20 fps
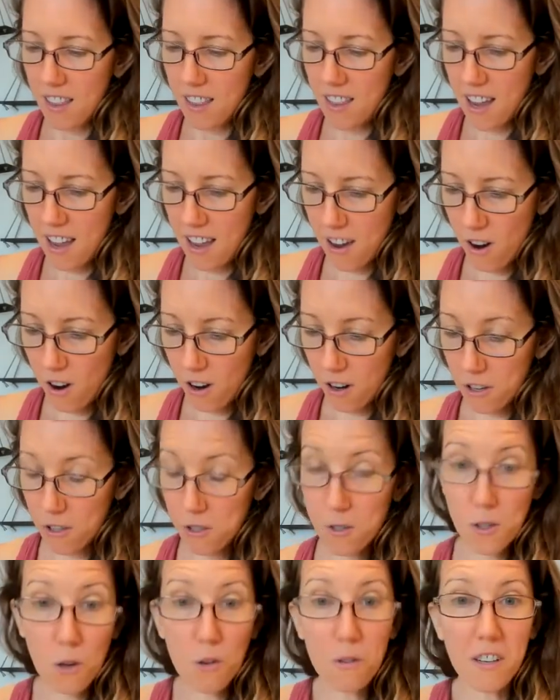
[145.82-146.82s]
They are
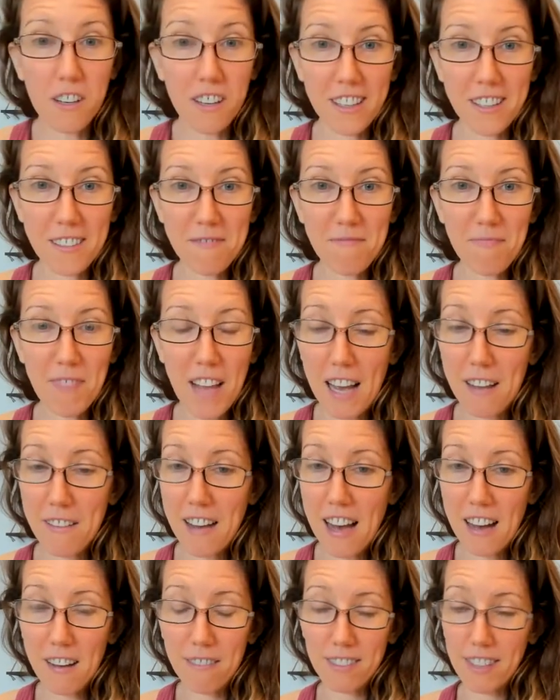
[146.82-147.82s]
so good. I
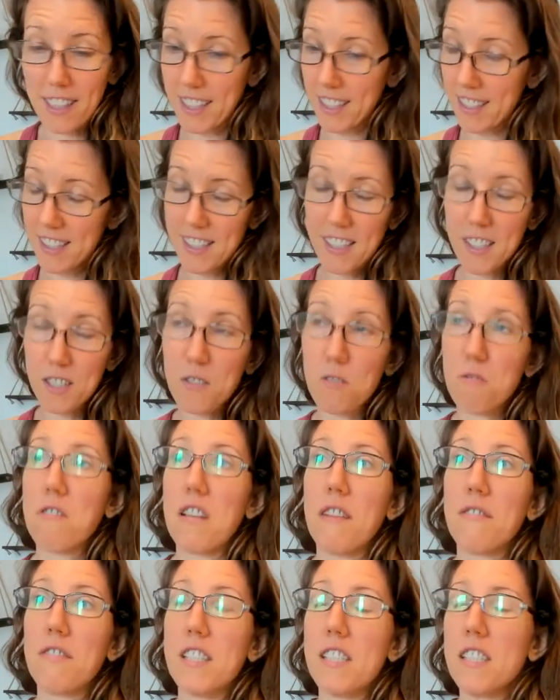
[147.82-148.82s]
have like 6 or
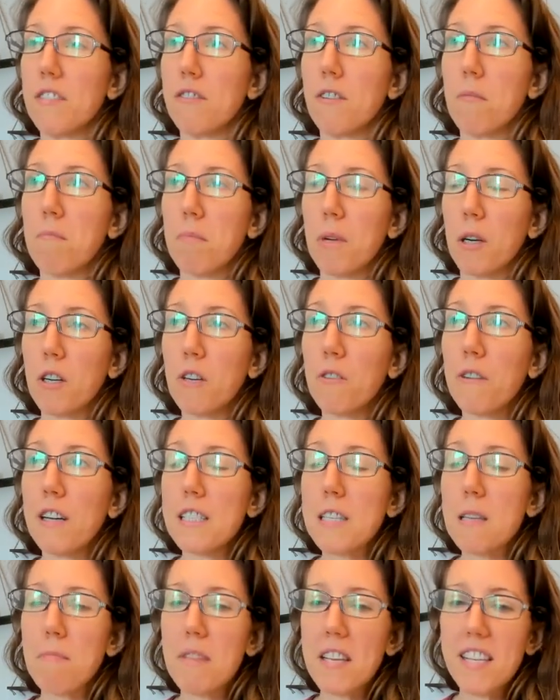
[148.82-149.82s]
7 different burger
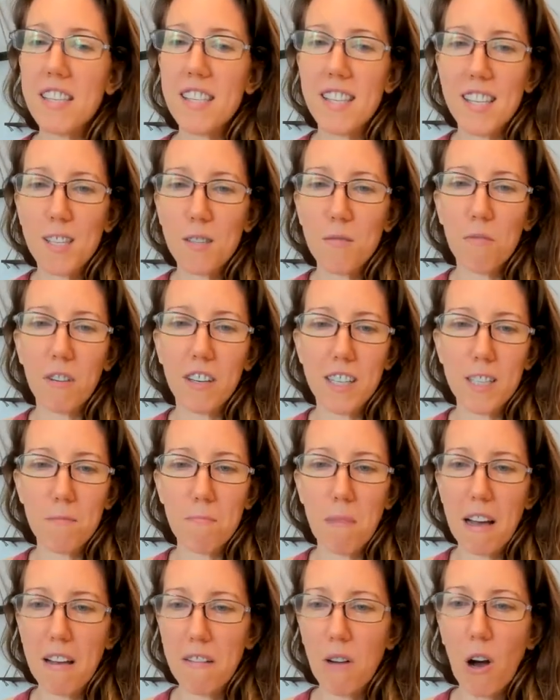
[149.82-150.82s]
recipes. This one is
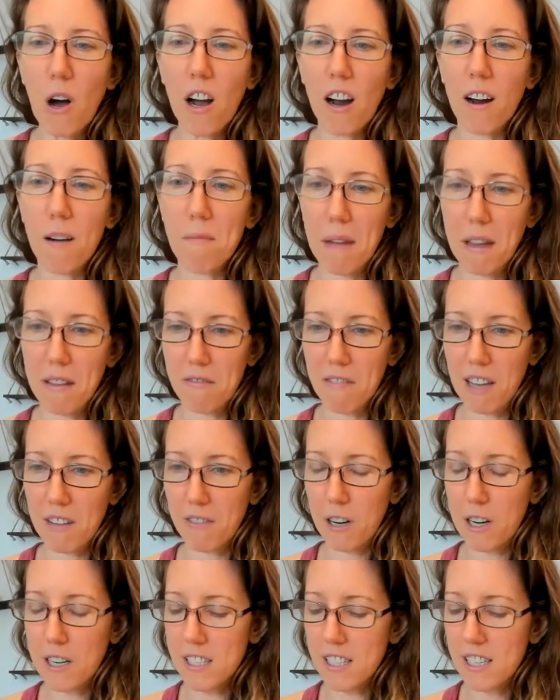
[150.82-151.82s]
by far my
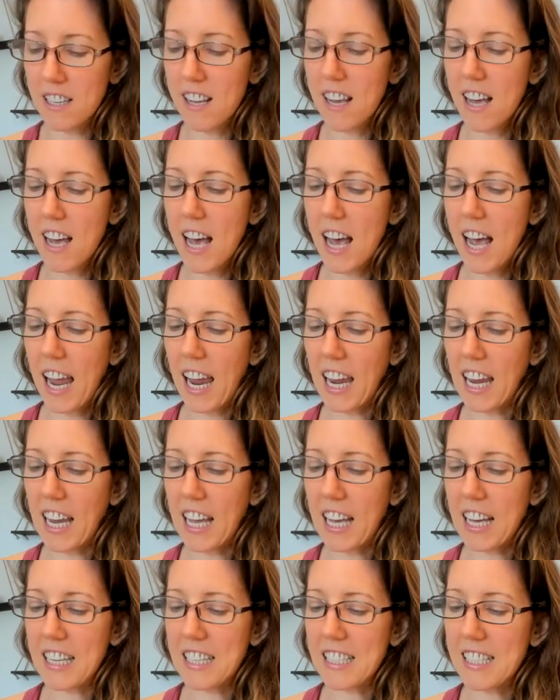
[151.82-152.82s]
favorite.
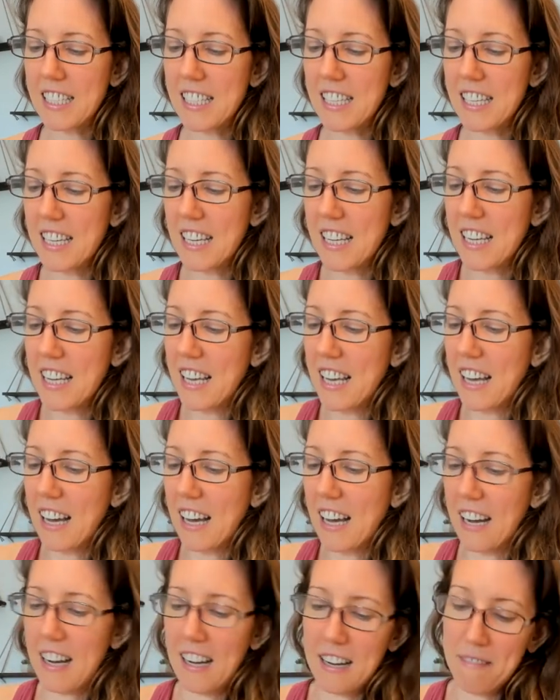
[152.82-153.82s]
And
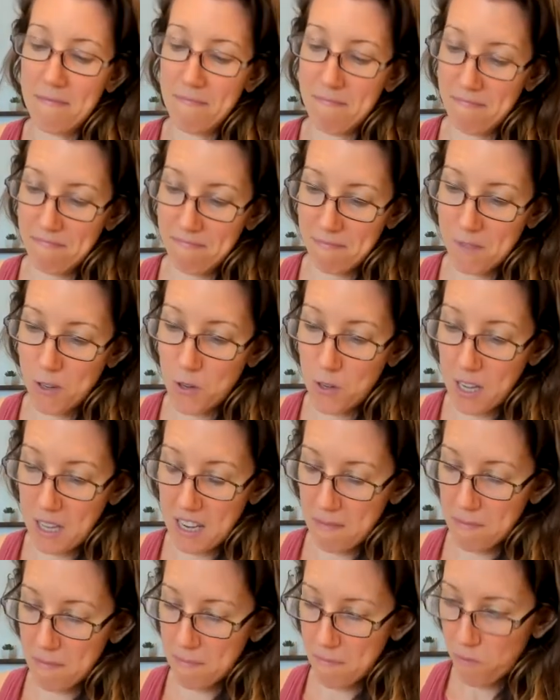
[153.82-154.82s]
you
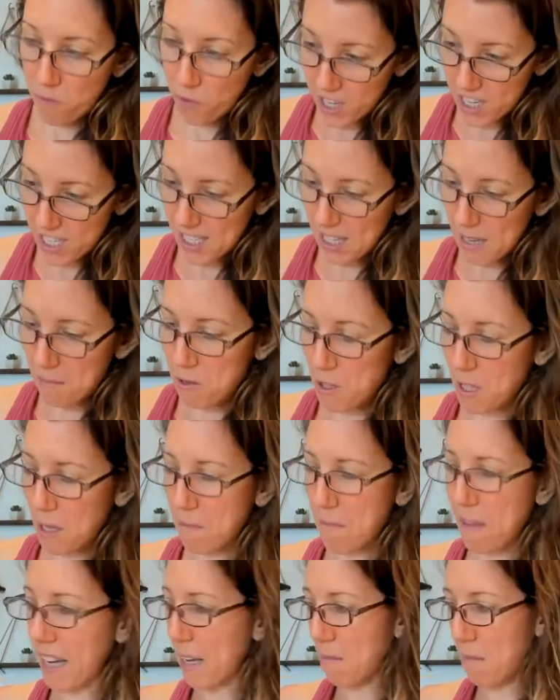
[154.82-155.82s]
can freeze them. You can
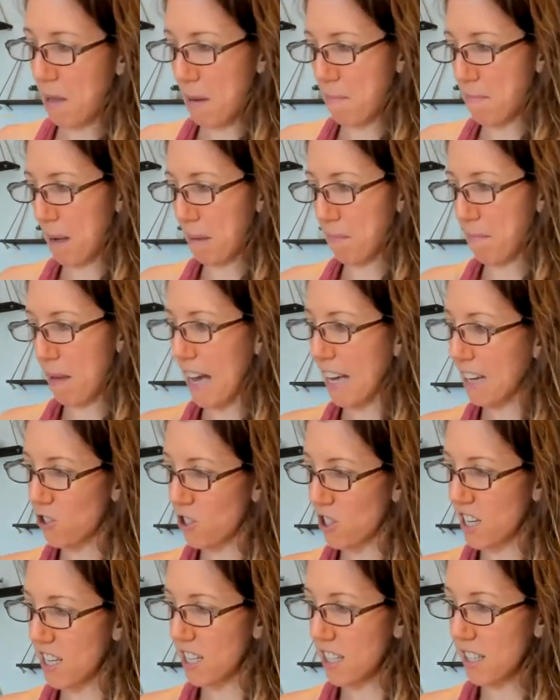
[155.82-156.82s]
make them in big
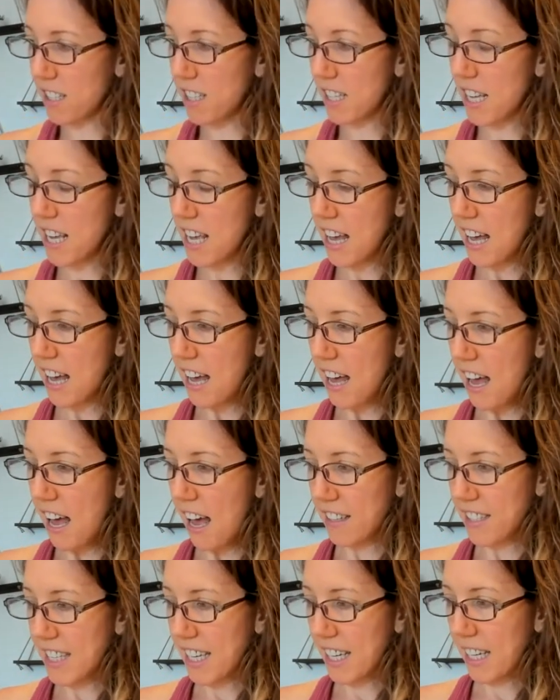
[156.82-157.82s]
batches. I
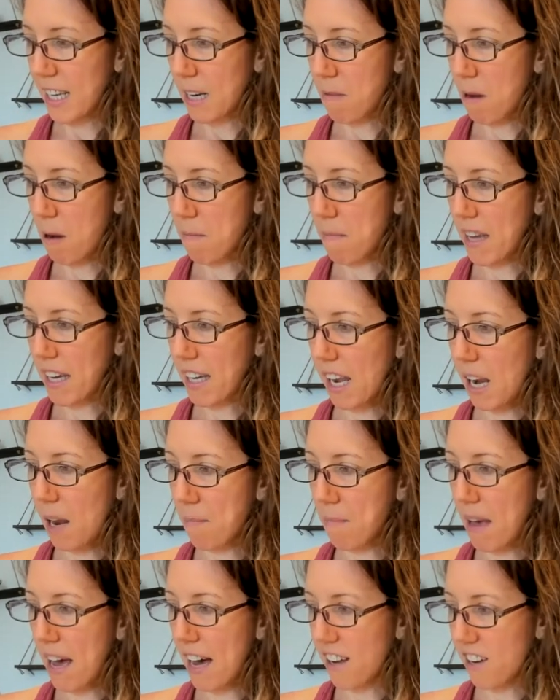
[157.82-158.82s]
was thinking about making a
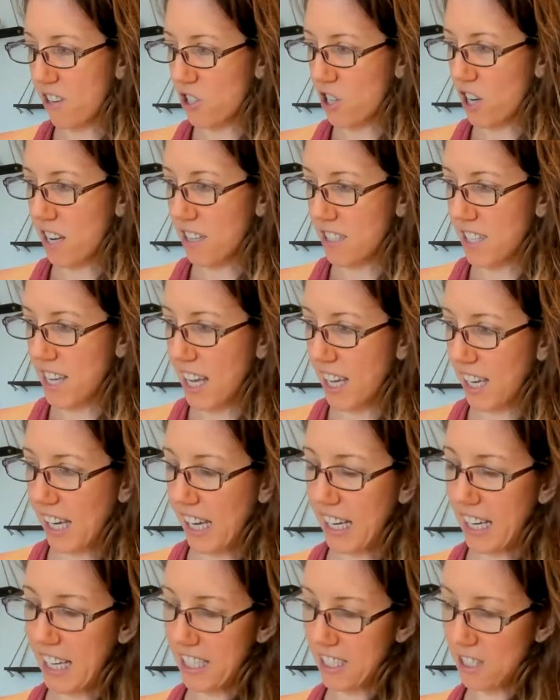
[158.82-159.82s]
batch and
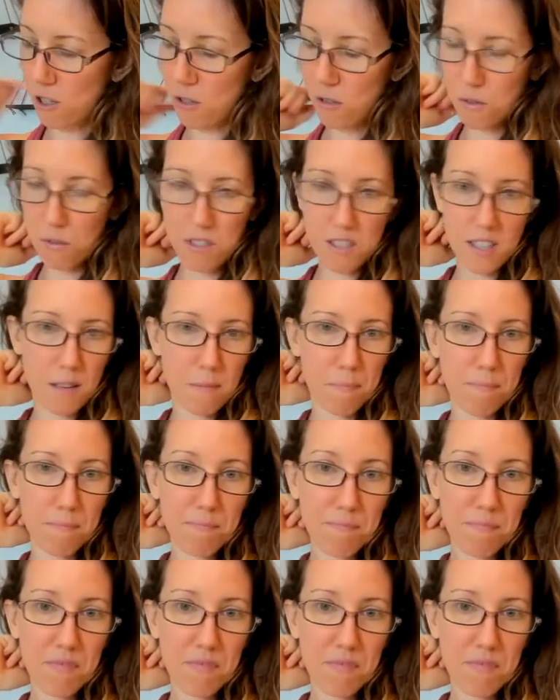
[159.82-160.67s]
taking it to some,